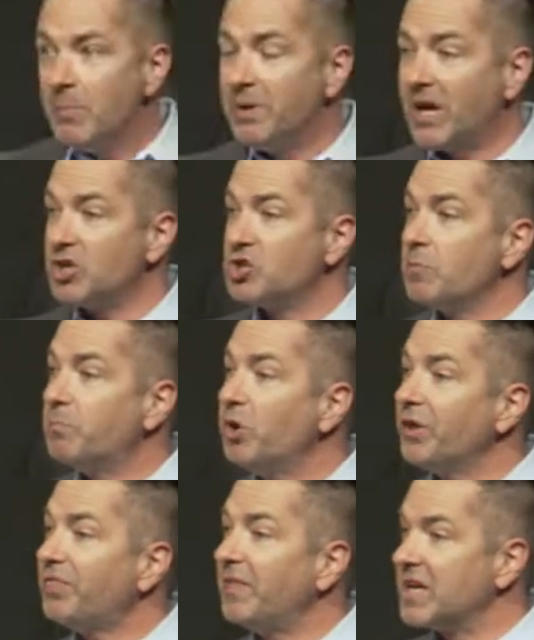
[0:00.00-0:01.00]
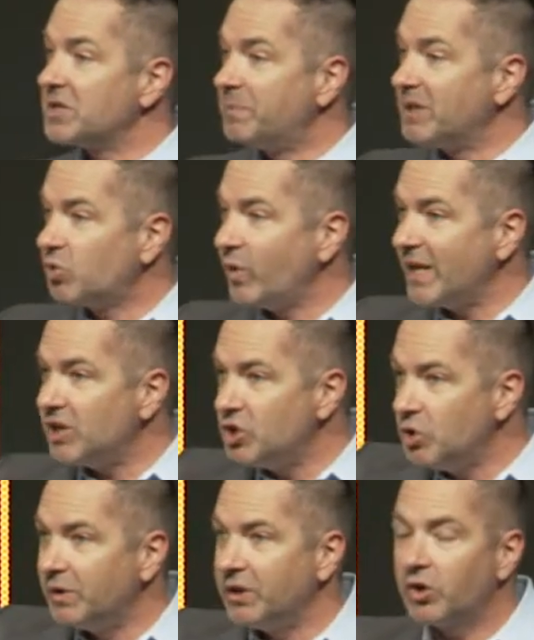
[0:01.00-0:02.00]
because you put things between
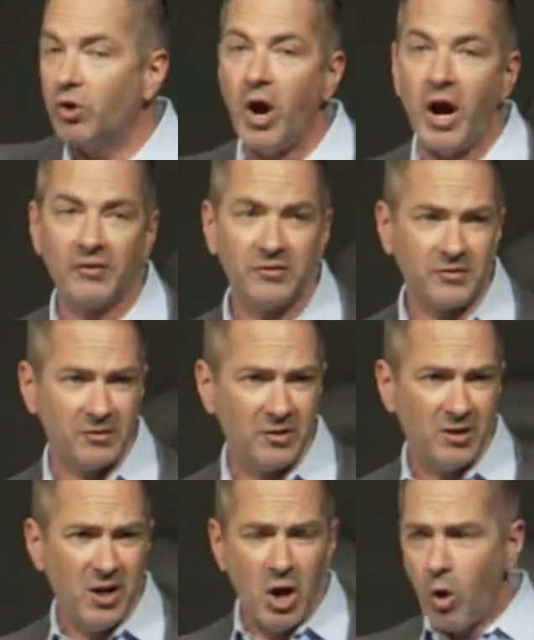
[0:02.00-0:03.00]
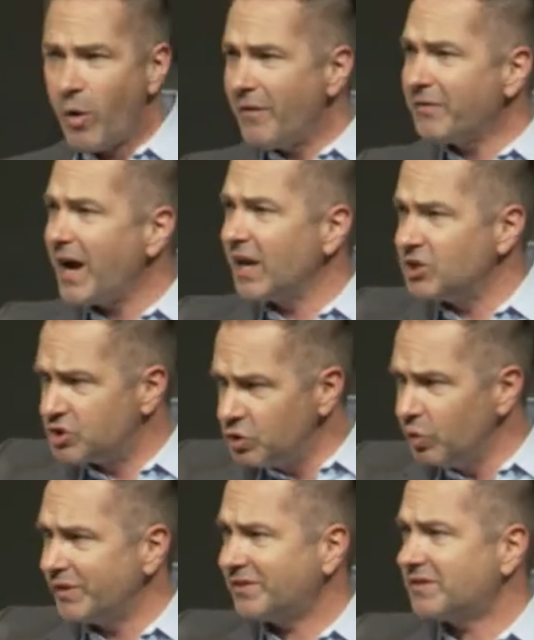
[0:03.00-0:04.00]
you and the cross. Oh, I've got to
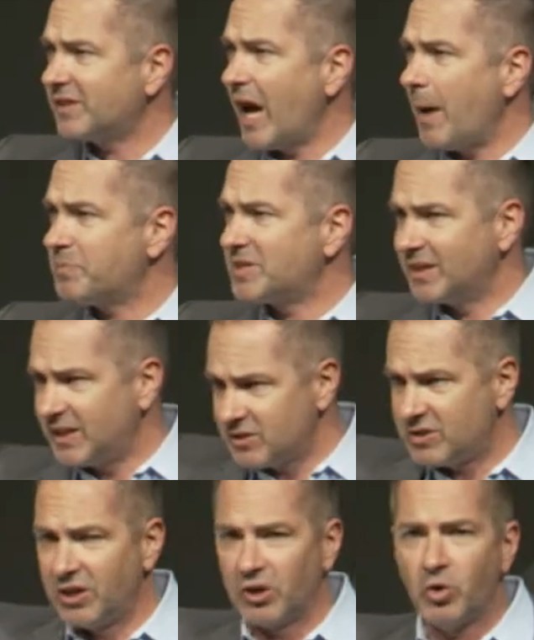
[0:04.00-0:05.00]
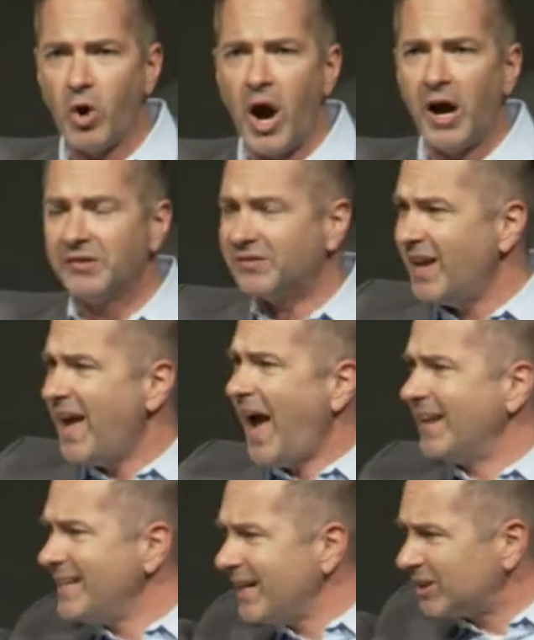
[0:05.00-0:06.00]
do a step to get to the cross,
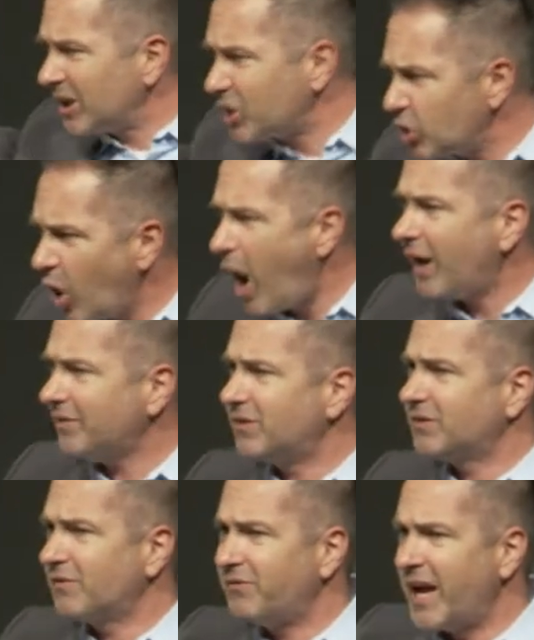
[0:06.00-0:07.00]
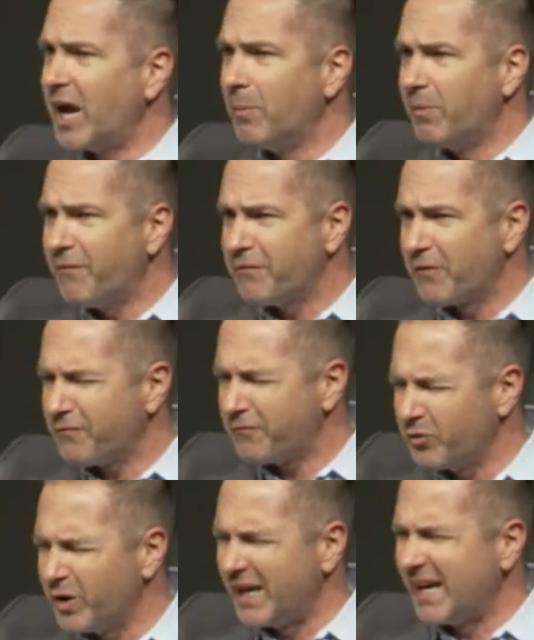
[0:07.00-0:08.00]
and yet the cross is available for
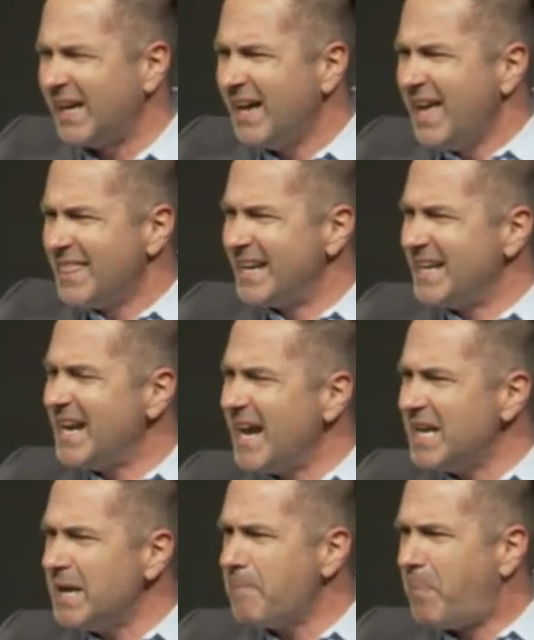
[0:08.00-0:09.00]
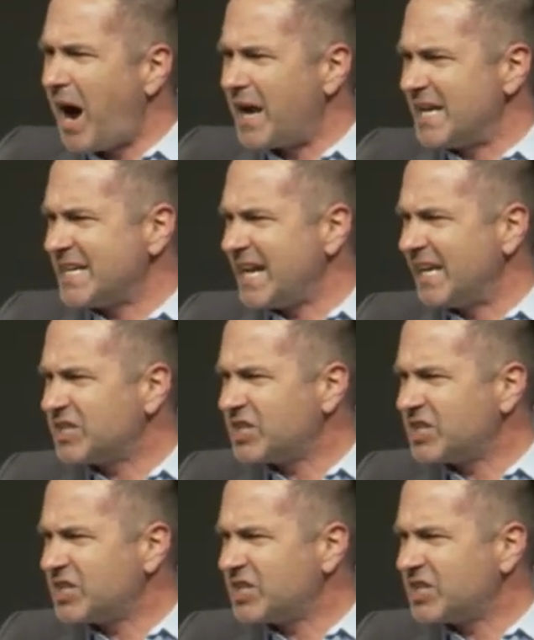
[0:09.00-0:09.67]
free that anybody can